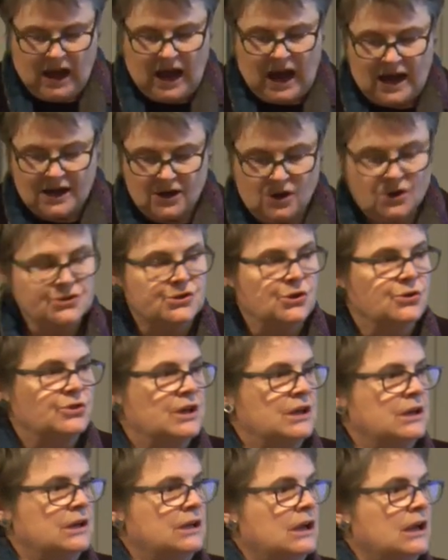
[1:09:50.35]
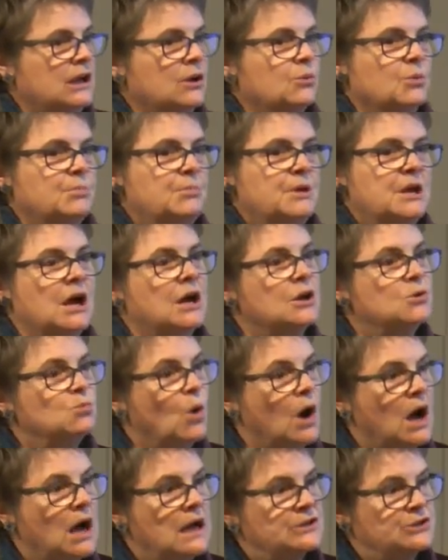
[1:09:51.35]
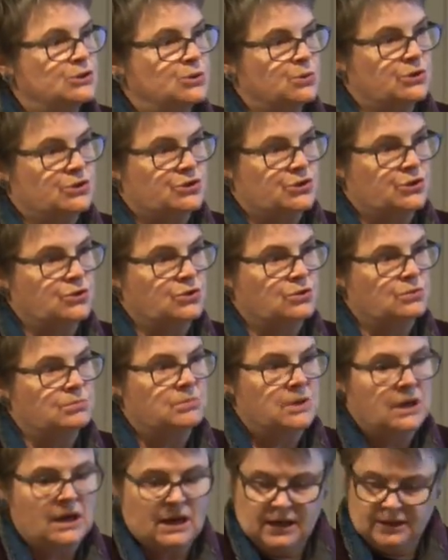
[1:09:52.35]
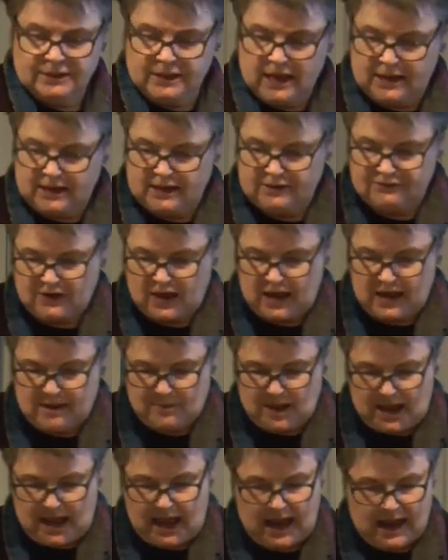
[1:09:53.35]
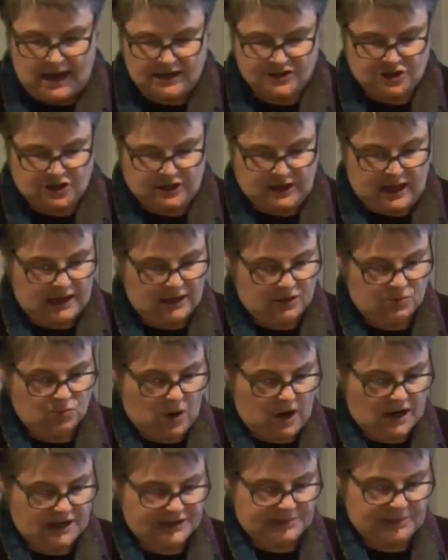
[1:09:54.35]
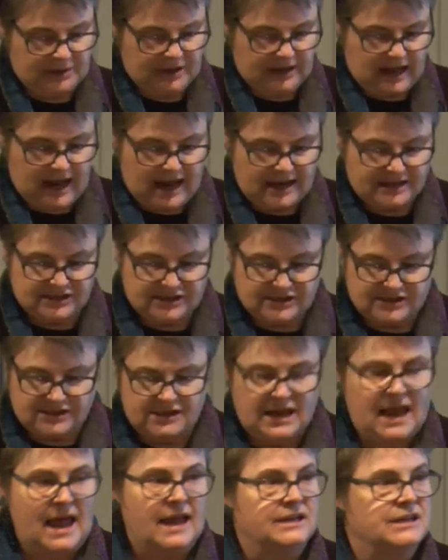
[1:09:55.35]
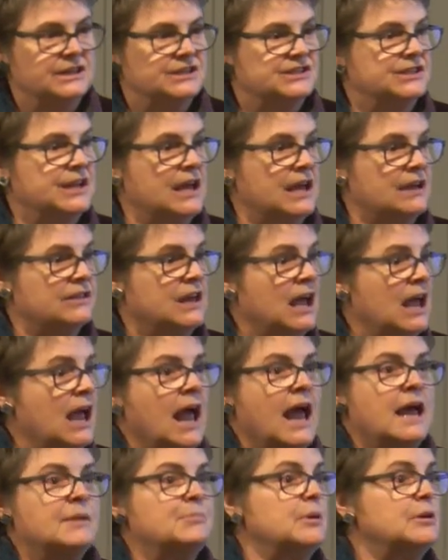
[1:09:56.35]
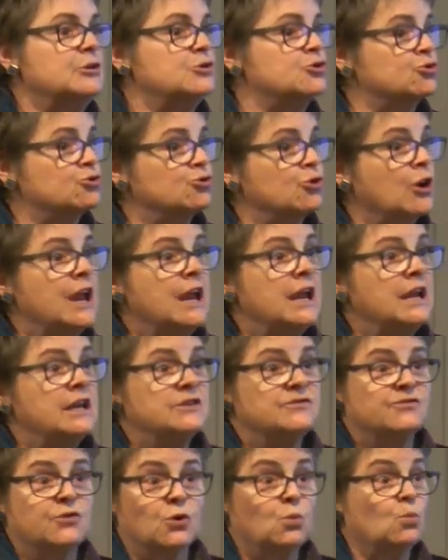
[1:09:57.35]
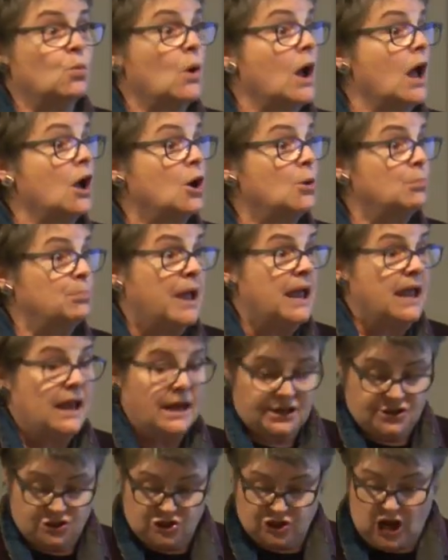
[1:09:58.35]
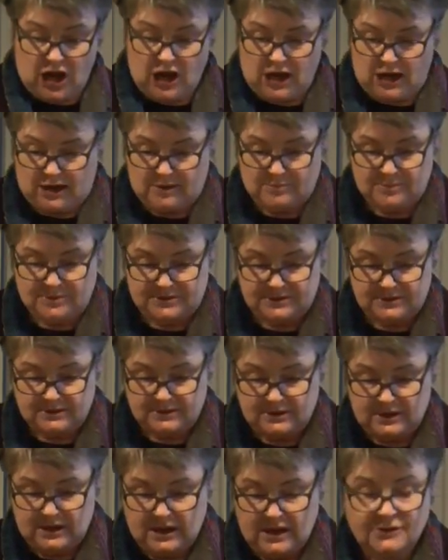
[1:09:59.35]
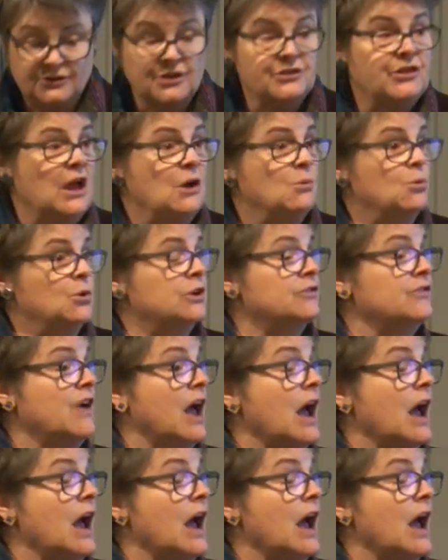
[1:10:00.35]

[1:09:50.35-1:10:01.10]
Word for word: I also think it would be unwise to assume that if Emma Hatch and Helen Wiseman and Agnes, Neth had been trained for well paid jobs, that they would have